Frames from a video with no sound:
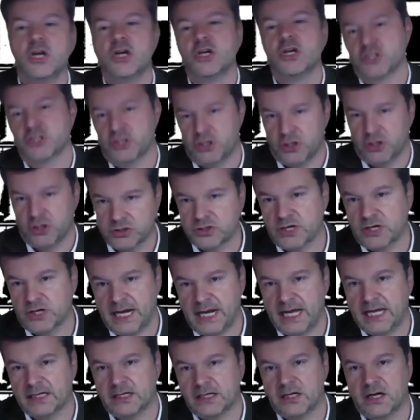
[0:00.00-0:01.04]
So you're trying to
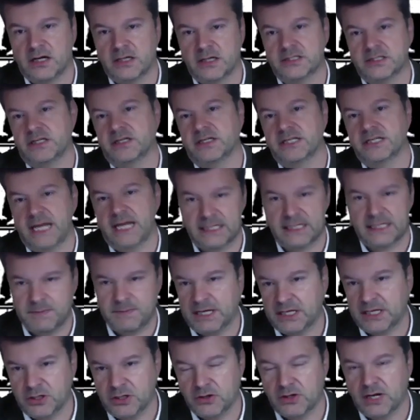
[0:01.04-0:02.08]
add cards to your deck to
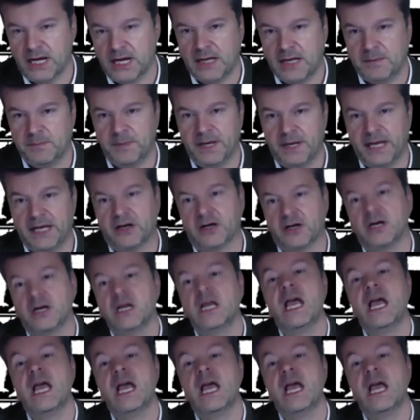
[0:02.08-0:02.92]
make your hand better